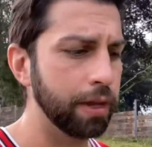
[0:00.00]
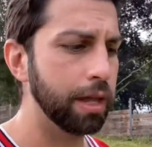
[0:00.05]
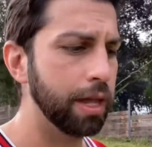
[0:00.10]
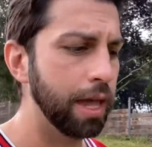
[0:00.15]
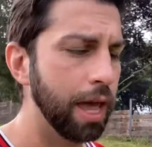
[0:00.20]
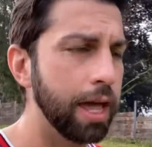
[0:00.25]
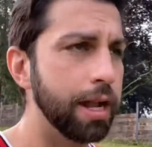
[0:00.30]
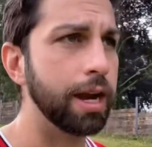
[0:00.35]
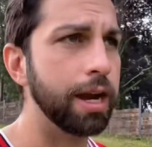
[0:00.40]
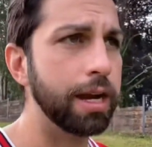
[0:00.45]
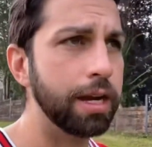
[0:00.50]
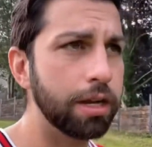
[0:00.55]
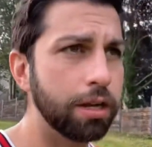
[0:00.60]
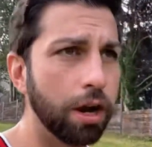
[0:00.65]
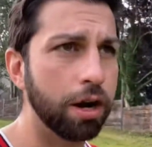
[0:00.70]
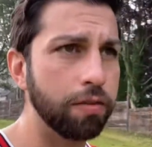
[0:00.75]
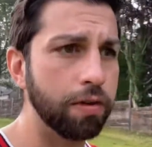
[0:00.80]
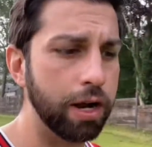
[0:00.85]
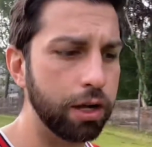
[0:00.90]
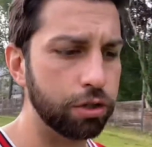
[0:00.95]
and an
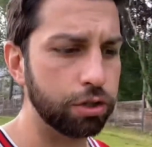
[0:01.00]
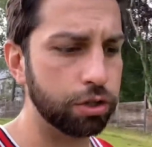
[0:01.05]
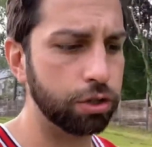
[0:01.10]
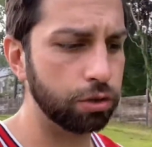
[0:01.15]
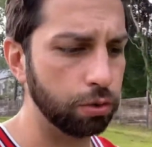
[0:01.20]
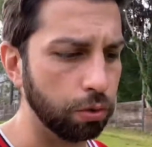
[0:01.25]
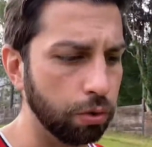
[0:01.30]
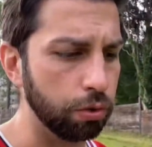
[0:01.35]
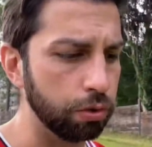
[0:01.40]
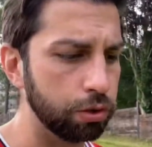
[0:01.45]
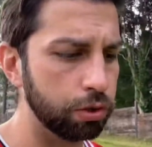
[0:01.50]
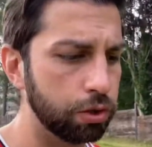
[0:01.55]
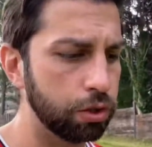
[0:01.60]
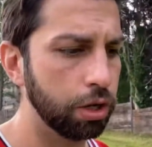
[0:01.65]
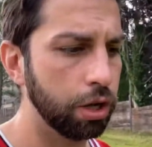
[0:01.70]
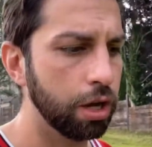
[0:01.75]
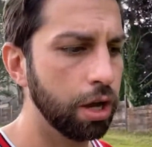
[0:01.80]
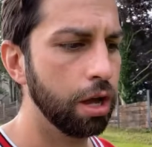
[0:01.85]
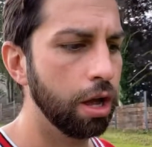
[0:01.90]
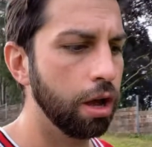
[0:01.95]
indirect source
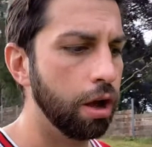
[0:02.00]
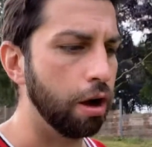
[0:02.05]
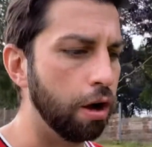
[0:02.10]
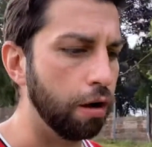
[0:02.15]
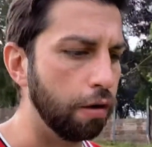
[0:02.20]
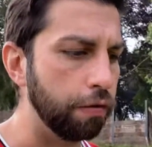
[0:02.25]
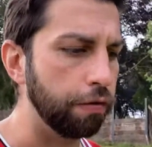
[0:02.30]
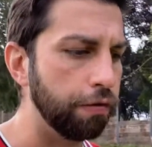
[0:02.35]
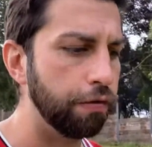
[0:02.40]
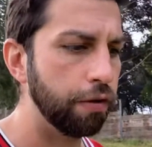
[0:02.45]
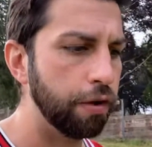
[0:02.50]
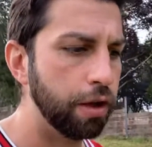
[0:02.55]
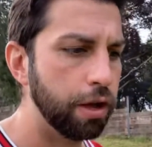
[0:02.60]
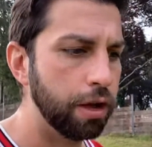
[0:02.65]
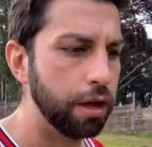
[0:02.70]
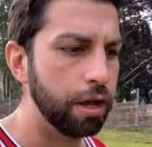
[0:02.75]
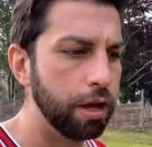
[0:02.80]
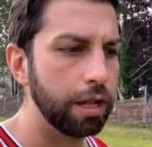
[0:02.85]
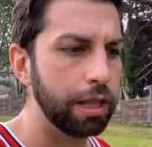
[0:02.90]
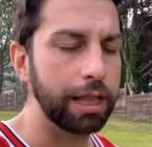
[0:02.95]
of
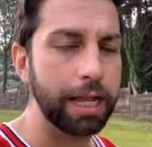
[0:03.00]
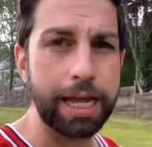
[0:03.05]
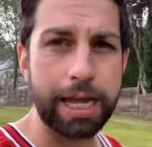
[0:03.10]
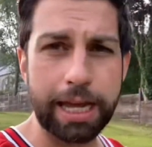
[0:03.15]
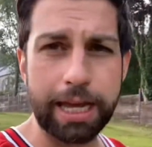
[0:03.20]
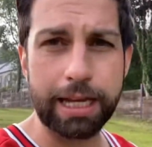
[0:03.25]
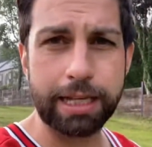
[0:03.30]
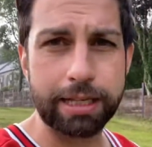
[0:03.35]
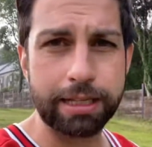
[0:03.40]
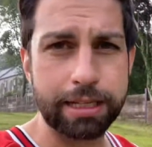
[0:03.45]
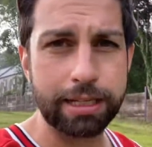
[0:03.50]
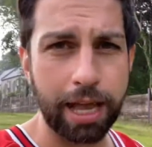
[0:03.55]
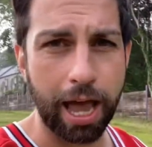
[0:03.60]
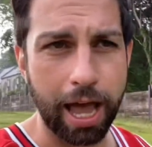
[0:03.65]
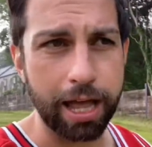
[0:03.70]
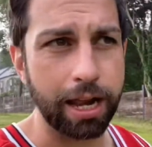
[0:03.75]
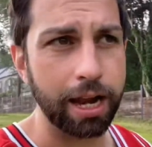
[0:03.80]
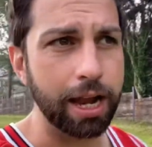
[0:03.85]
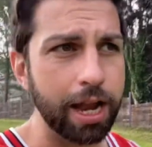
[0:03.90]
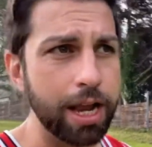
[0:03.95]
leads,
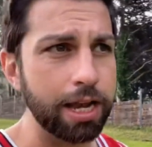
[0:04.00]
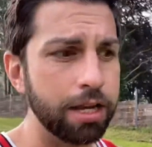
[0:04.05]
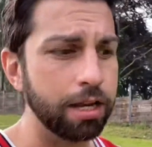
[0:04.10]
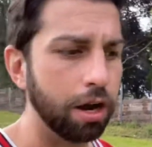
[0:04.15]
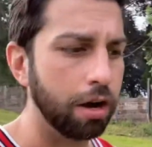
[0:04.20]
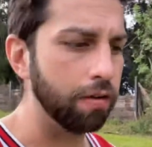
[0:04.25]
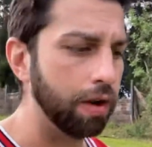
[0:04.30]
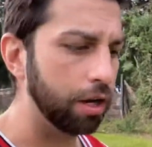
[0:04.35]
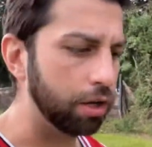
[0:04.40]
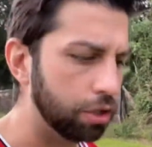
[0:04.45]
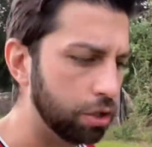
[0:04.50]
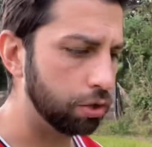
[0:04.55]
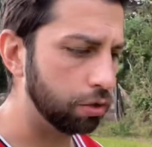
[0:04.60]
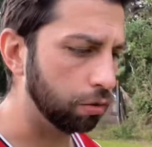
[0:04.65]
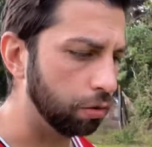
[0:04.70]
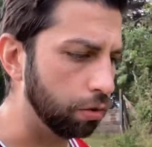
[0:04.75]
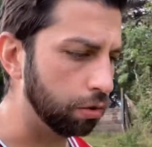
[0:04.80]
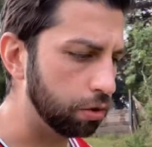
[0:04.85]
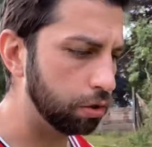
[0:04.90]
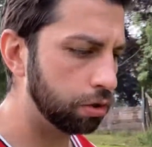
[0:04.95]
and an indirect
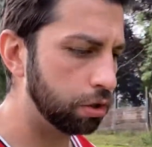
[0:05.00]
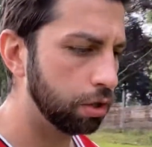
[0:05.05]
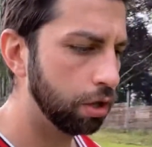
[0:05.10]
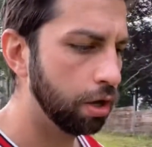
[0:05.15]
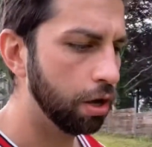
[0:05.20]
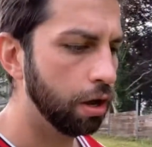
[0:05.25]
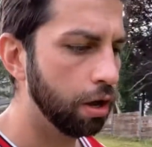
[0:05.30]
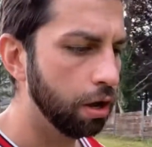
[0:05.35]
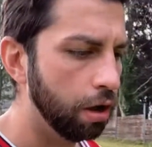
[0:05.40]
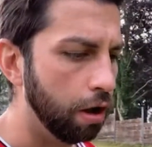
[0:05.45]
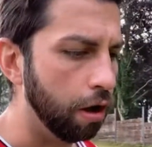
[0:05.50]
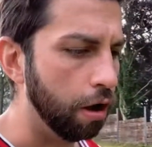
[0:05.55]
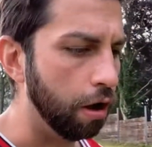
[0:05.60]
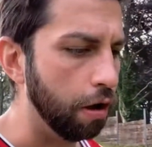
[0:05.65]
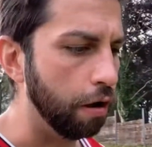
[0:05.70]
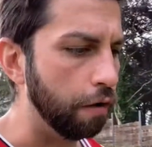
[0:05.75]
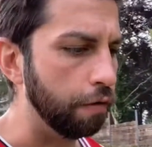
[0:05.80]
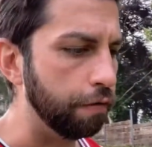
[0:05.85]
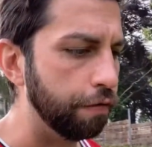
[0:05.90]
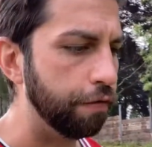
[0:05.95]
source
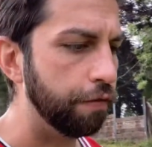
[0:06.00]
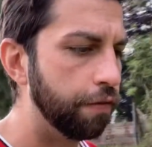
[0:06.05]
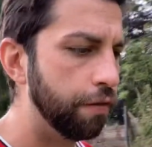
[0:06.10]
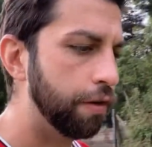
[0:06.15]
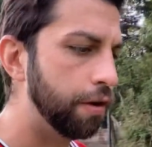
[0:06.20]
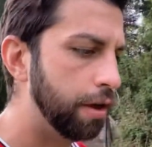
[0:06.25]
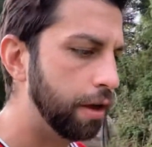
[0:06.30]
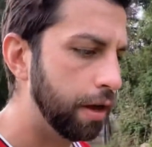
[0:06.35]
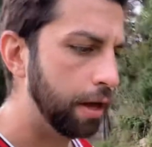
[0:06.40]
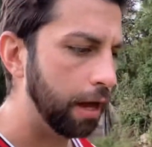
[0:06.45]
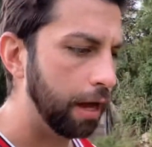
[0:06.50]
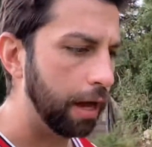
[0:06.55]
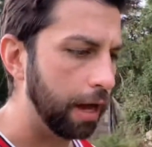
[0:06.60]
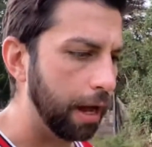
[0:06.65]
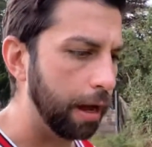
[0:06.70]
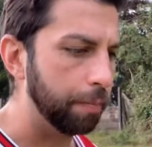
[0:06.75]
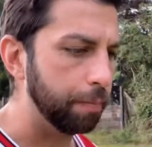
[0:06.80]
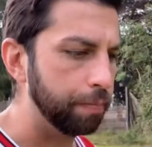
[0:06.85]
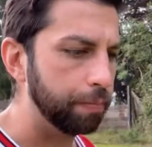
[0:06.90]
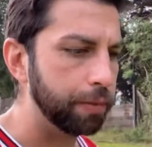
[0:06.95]
of
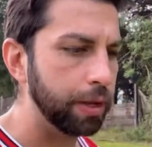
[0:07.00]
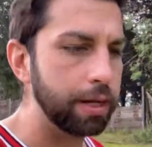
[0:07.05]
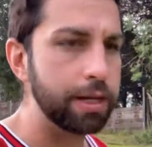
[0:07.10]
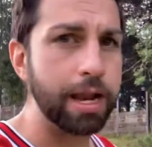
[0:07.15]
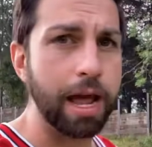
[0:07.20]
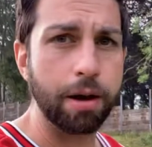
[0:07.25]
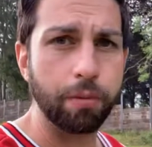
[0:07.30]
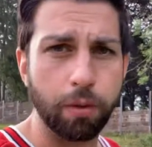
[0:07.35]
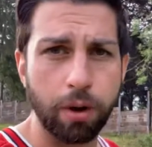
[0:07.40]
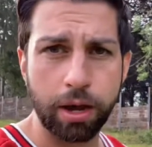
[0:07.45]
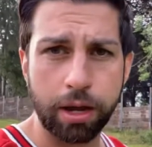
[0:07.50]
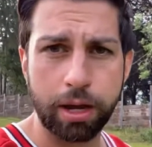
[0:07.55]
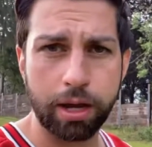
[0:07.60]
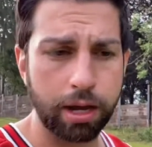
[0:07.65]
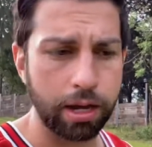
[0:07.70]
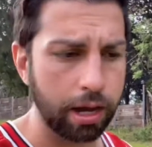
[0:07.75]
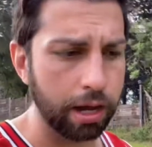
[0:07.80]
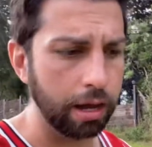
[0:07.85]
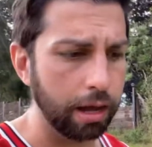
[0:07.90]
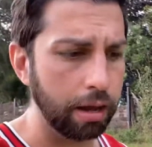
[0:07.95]
network,
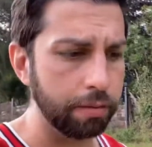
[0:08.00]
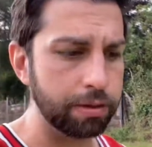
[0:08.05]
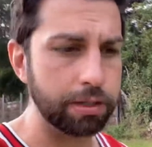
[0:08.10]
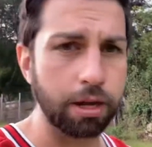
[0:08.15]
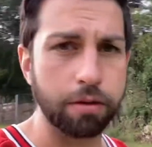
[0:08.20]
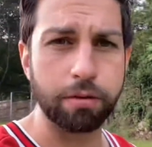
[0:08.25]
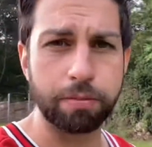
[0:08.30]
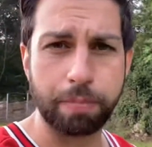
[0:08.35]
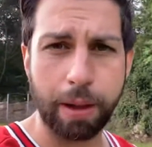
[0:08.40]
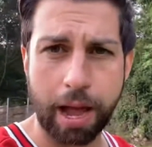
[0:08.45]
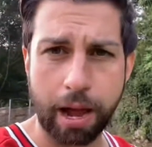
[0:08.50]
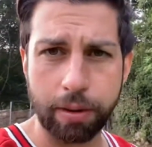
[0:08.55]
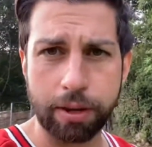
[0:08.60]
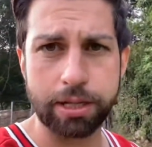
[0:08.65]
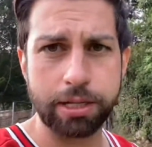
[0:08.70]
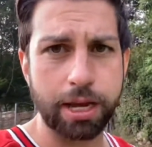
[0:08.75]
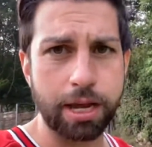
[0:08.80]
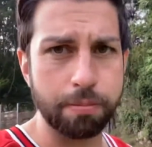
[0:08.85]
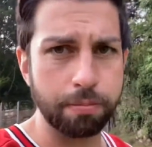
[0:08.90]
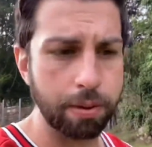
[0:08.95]
power
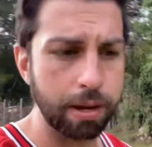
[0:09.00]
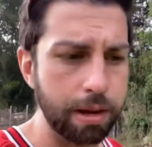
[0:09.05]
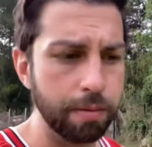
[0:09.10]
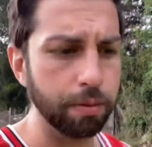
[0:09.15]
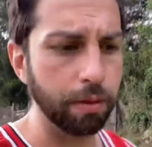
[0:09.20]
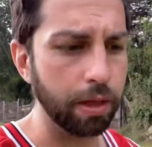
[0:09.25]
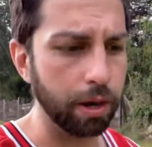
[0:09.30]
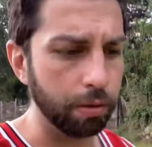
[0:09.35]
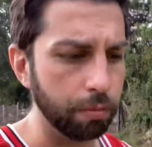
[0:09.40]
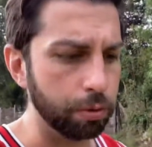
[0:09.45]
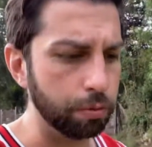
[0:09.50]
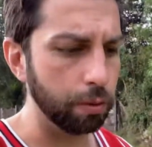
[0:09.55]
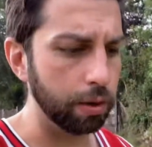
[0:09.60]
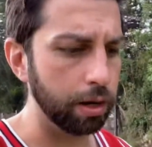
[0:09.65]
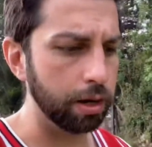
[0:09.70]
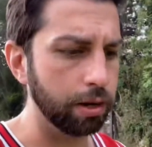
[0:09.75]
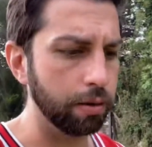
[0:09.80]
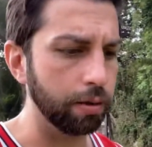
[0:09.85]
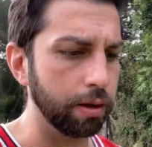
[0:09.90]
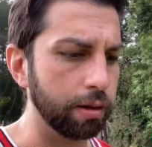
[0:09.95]
team people that I would
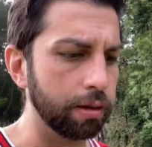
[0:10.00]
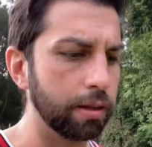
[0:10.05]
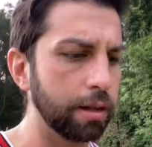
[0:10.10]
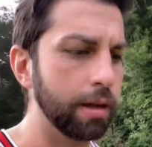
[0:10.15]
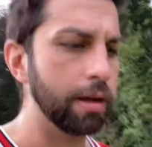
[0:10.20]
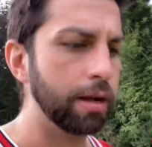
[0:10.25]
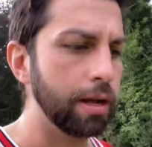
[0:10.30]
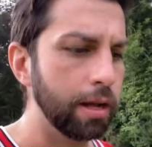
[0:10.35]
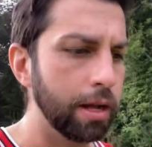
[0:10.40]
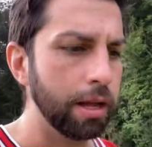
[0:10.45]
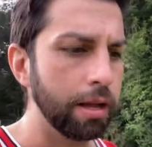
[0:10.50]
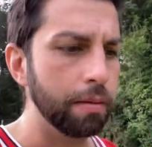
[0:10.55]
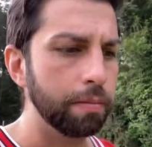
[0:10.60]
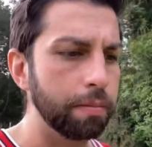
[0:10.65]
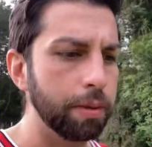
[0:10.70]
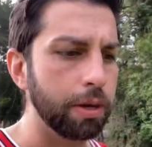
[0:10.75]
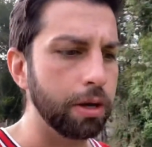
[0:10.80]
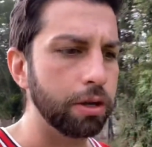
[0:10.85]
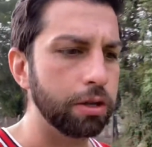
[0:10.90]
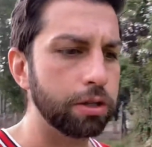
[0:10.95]
work with.
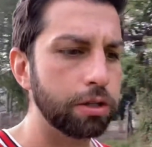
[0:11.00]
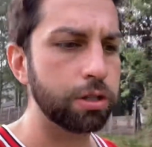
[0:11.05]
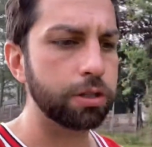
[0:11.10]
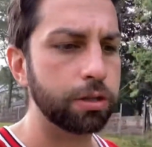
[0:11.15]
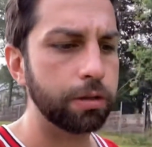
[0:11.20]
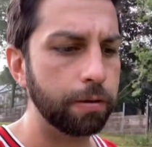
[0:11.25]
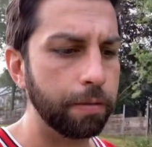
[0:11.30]
Because